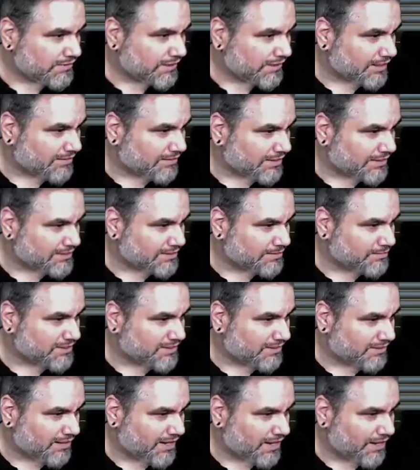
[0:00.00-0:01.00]
Like, that seems
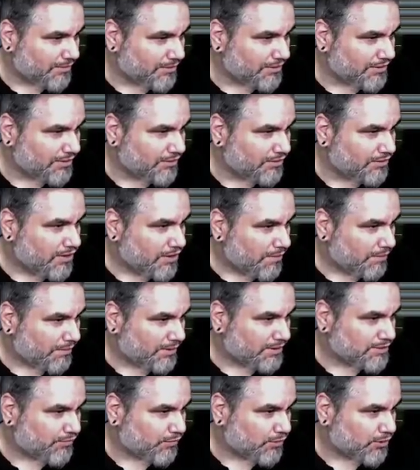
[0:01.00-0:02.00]
like a lot. We only need okay.
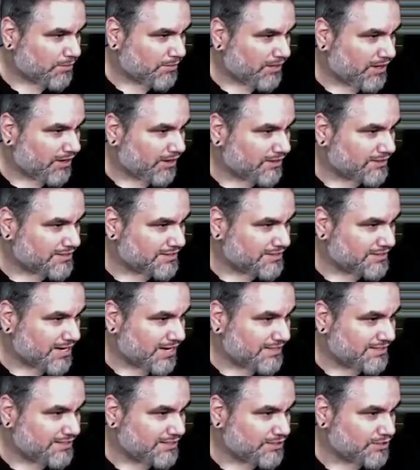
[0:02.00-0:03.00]
plus four Noble Hierarchs. It's
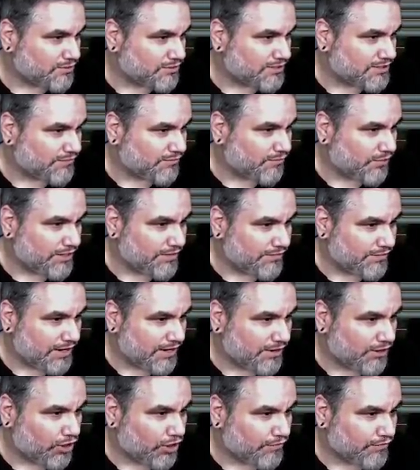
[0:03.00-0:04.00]
nineteen sources of white,
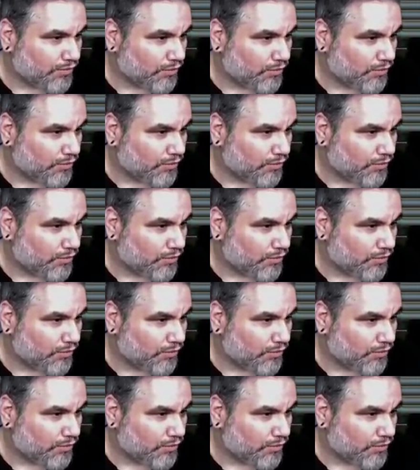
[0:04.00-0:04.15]
and all